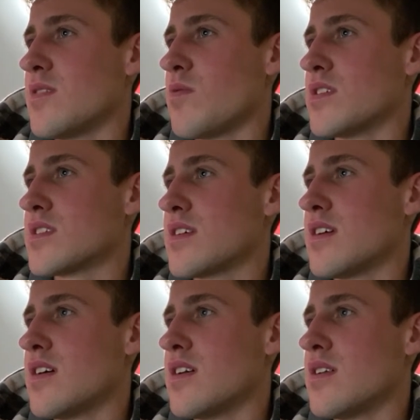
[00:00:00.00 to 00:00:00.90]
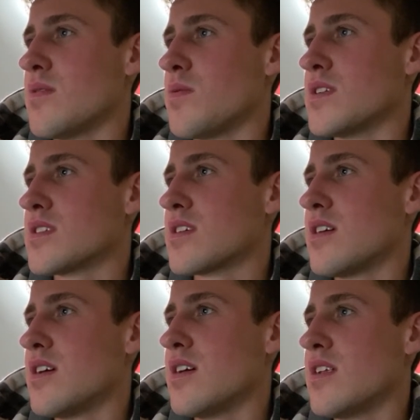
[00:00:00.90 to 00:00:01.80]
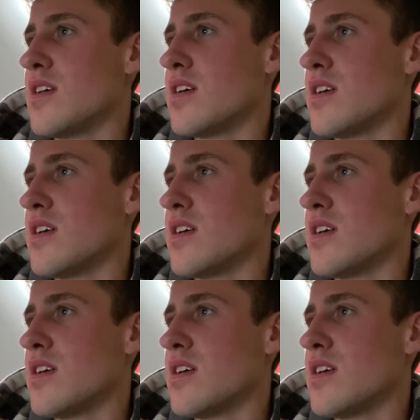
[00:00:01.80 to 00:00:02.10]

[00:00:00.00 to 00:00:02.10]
What's good? What's good?